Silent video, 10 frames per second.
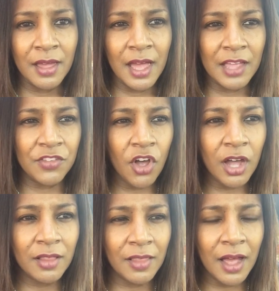I
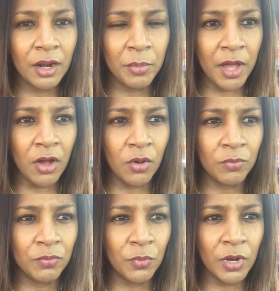talk a lot about,
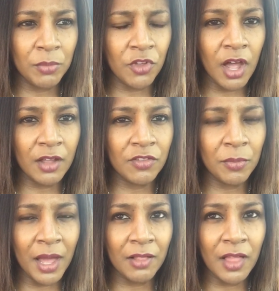when I'm talking to
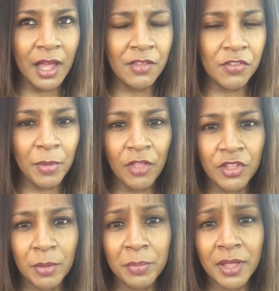my clients, about
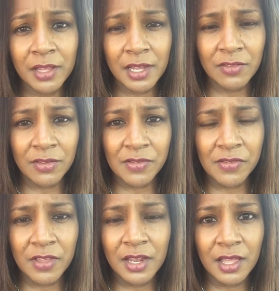the ability to
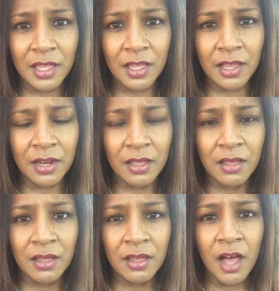sit in
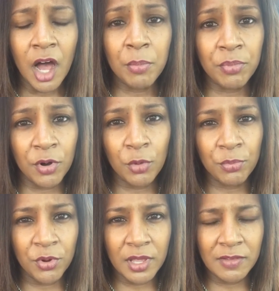
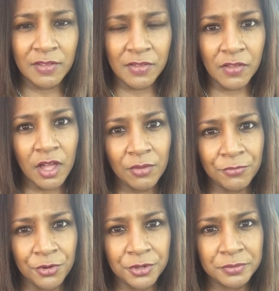appropriate
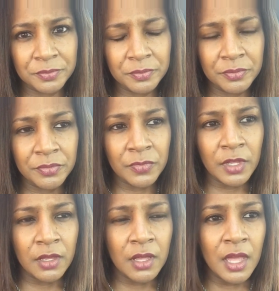discomfort.
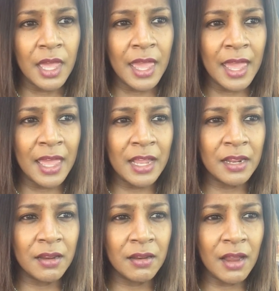
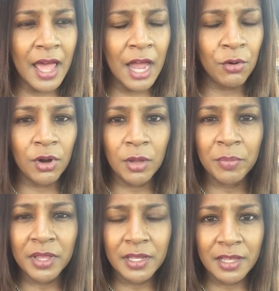And our
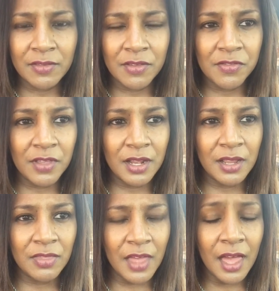ability to sit
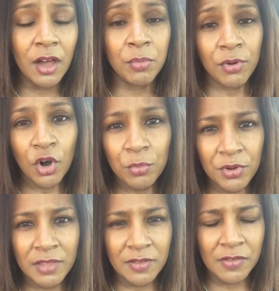in that
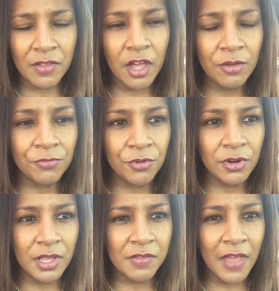appropriate
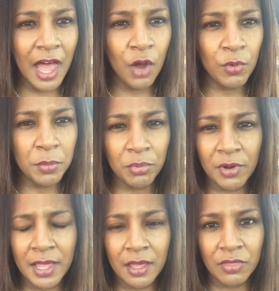discomfort is how we
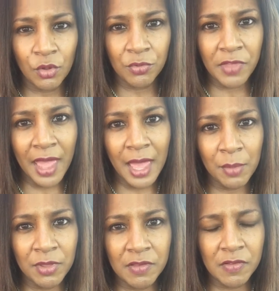break those
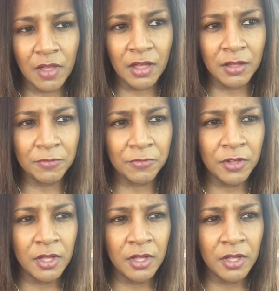habits of